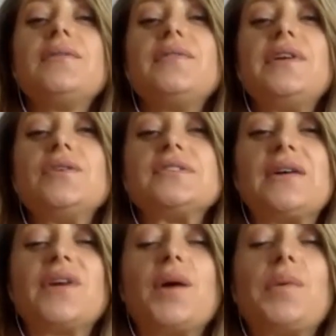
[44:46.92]
Feel
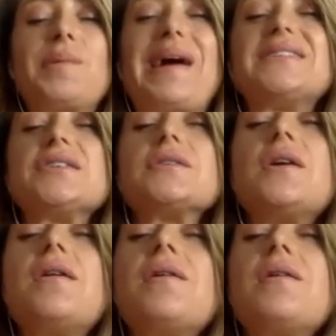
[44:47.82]
yourself coming back to
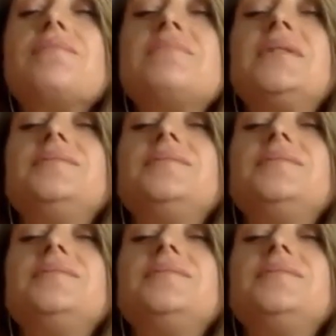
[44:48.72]
calm,